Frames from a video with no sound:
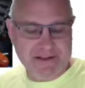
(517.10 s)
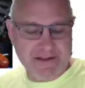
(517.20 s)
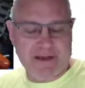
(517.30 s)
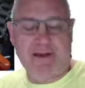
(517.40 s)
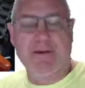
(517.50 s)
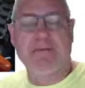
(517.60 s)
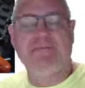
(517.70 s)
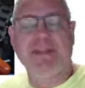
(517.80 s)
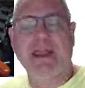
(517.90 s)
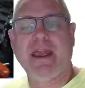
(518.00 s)

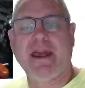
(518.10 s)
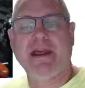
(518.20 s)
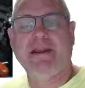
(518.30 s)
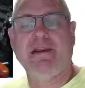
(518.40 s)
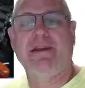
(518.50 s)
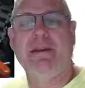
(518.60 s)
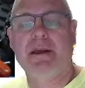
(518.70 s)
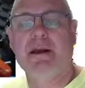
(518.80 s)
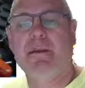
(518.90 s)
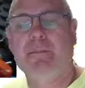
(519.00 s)
And
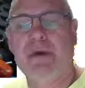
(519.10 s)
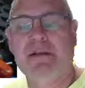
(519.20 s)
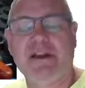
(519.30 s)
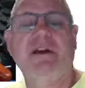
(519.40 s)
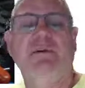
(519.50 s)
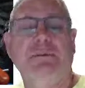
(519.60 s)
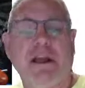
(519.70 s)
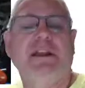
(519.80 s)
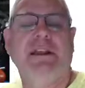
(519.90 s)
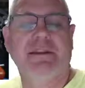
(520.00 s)
I've got
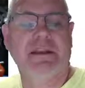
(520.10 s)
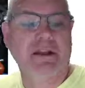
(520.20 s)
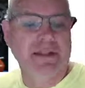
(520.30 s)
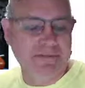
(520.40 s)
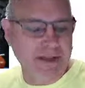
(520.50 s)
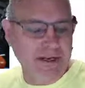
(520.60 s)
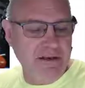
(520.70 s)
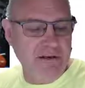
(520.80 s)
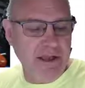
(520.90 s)
luckily I've got